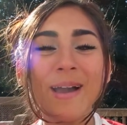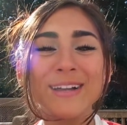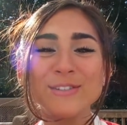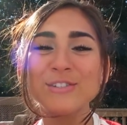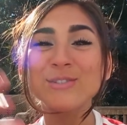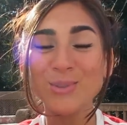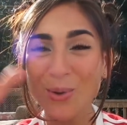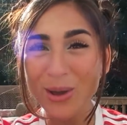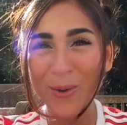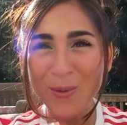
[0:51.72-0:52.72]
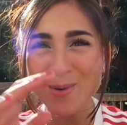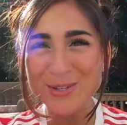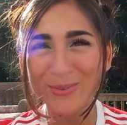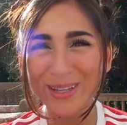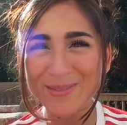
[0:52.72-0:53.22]
because you could just throw like a whole
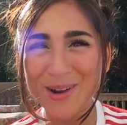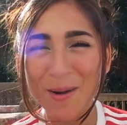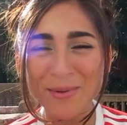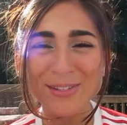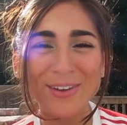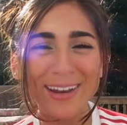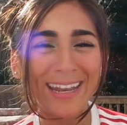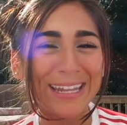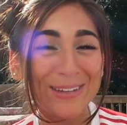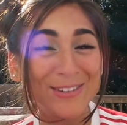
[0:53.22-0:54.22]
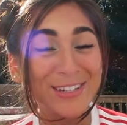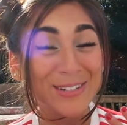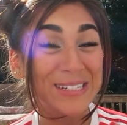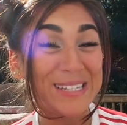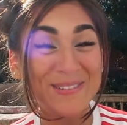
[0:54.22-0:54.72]
bunch of random toppings on it and it usually
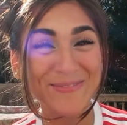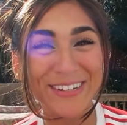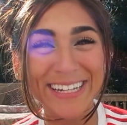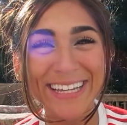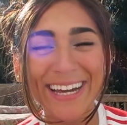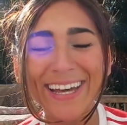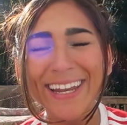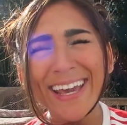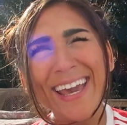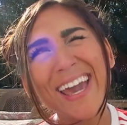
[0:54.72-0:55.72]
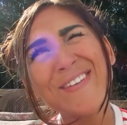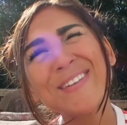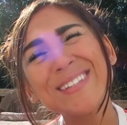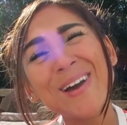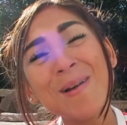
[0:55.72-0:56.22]
turns out pretty good. If
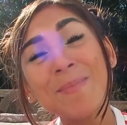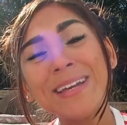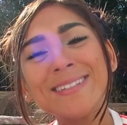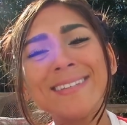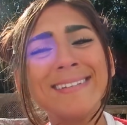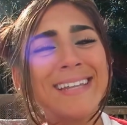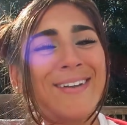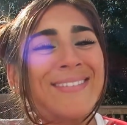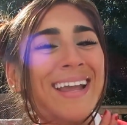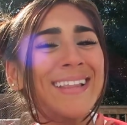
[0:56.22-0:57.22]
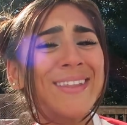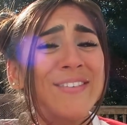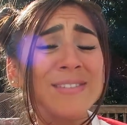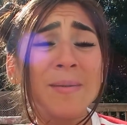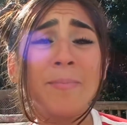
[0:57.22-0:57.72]
it's not pizza, then definitely I
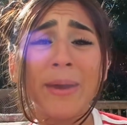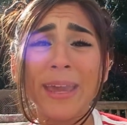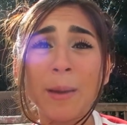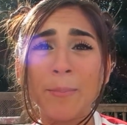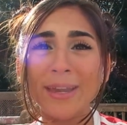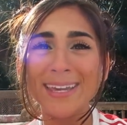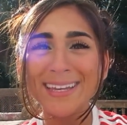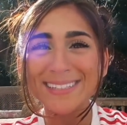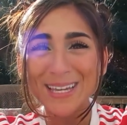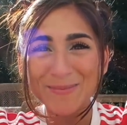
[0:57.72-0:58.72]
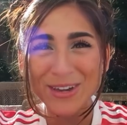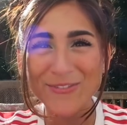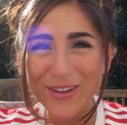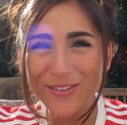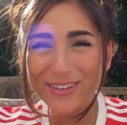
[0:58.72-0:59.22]
love to bake. Baking is like my
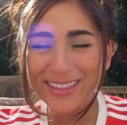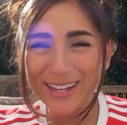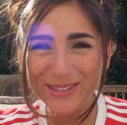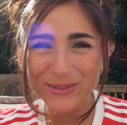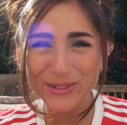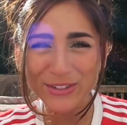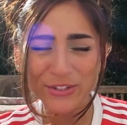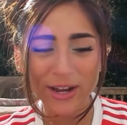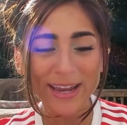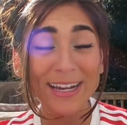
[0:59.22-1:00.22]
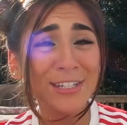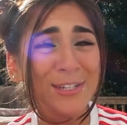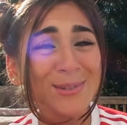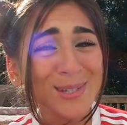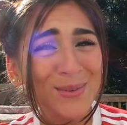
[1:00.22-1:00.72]
favorite thing in the world to do. I actually
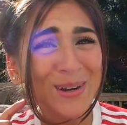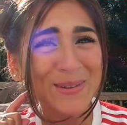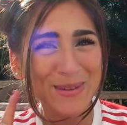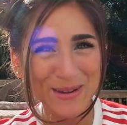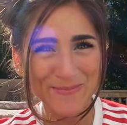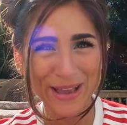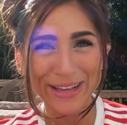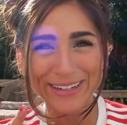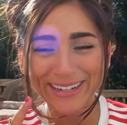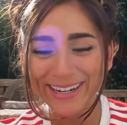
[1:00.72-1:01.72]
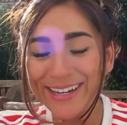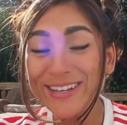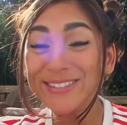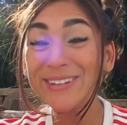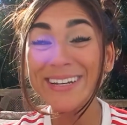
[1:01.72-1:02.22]
used to want to be a baker.
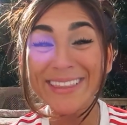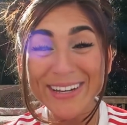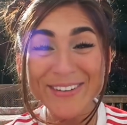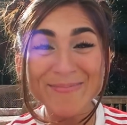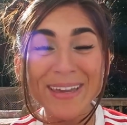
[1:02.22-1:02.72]
So I love